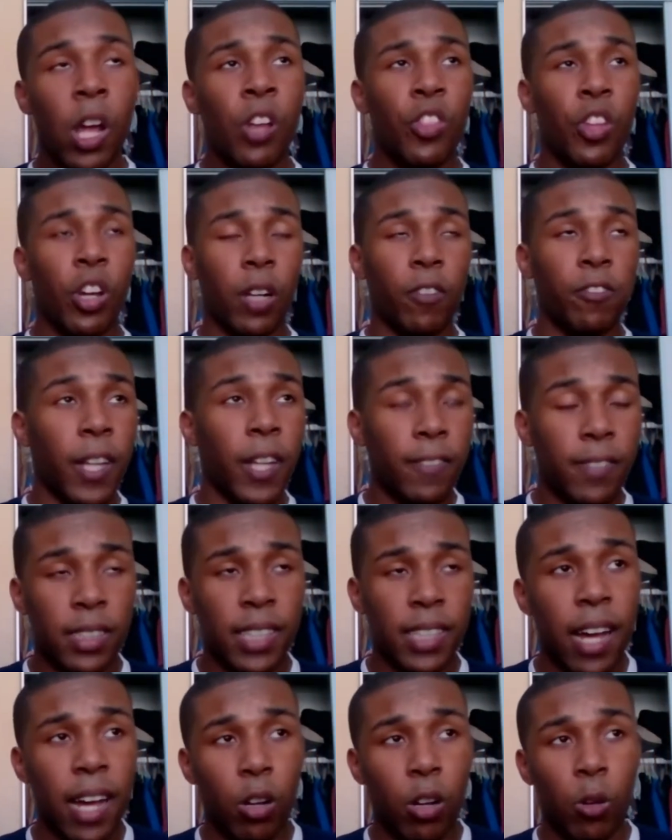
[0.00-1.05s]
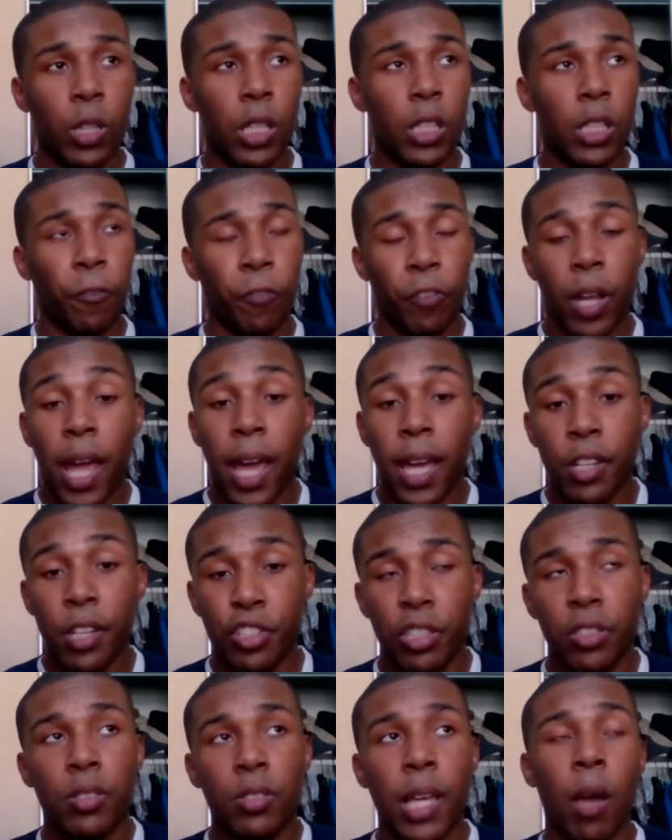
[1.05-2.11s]
They're going to have to tackle these free
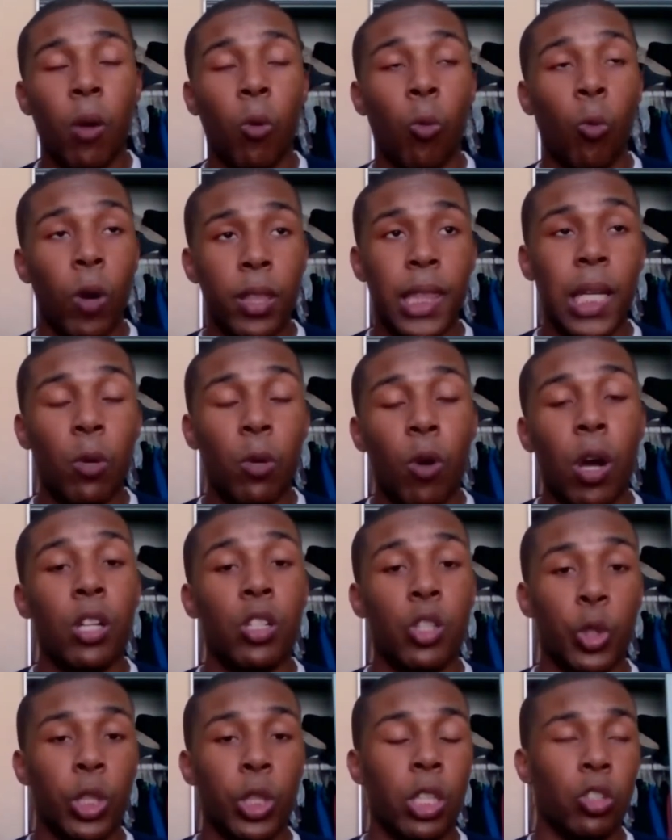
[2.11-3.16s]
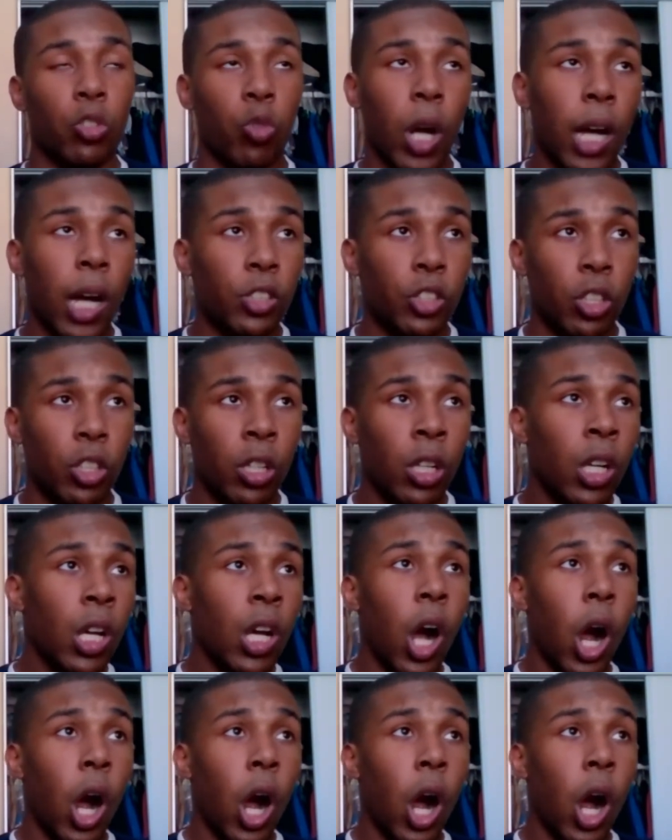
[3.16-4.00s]
agents and what they want to do with this roster.